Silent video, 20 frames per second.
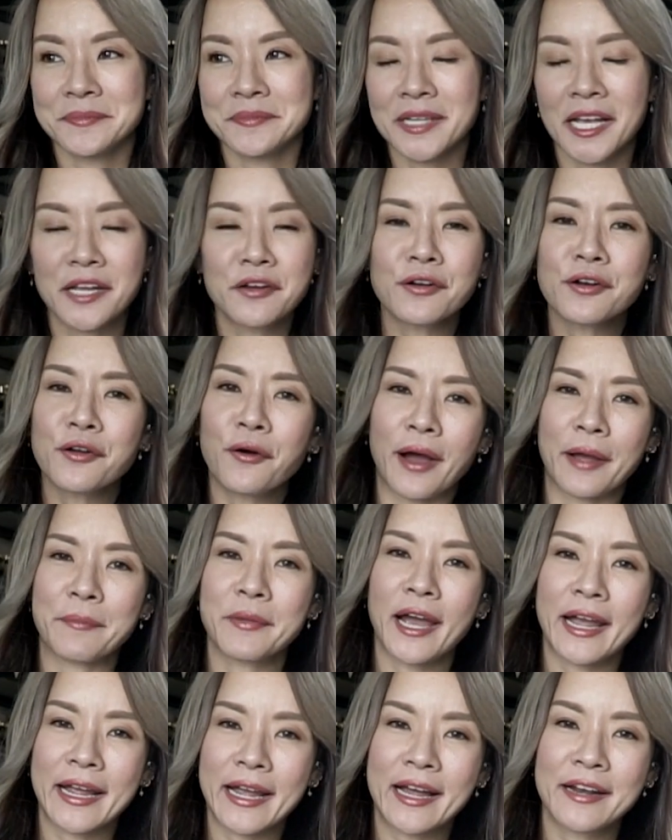I don't know, I mean,
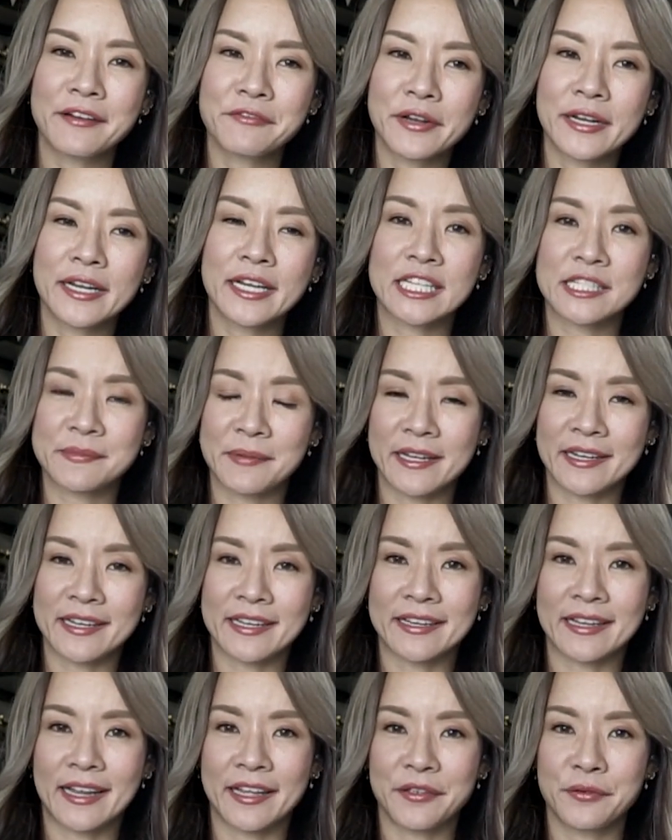I can't really explain
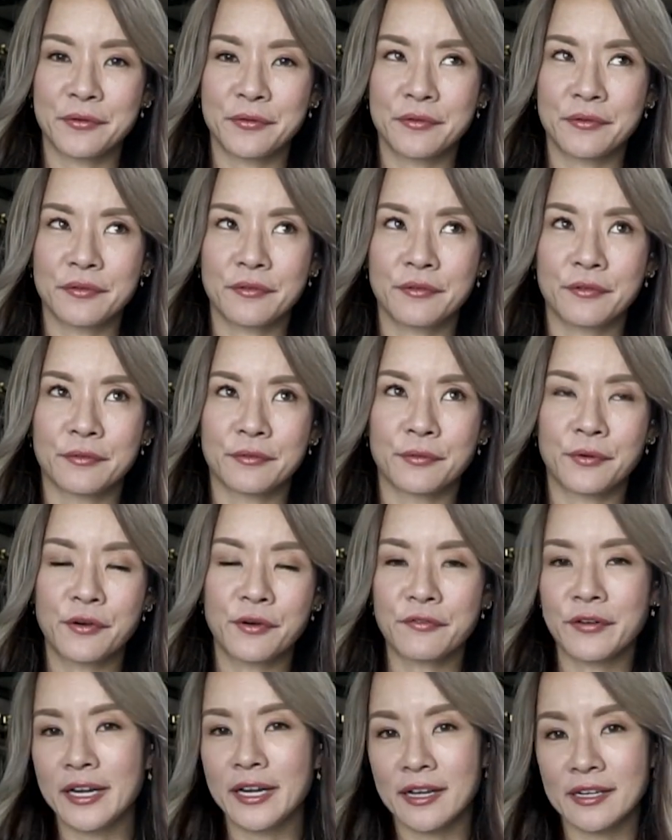it. Like, you
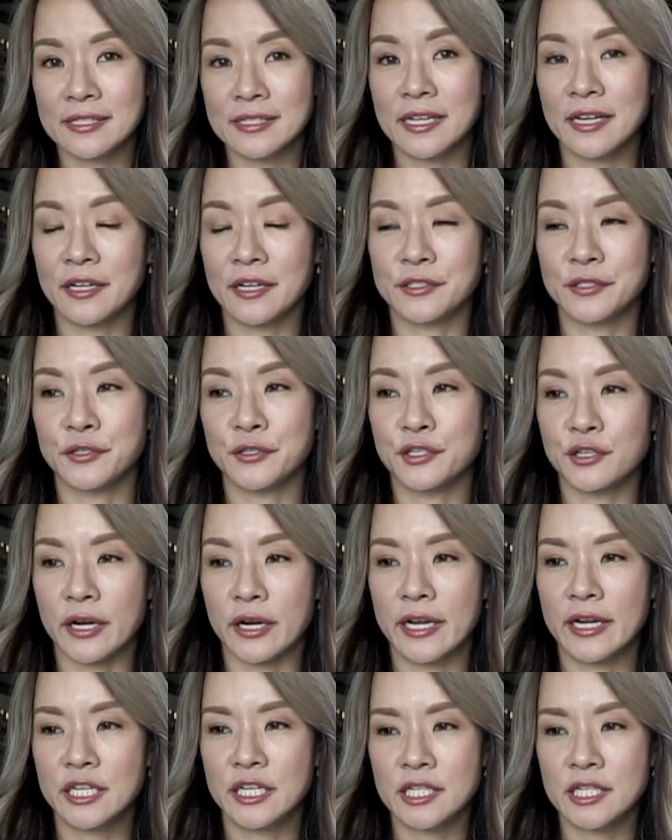won't really understand until you try it.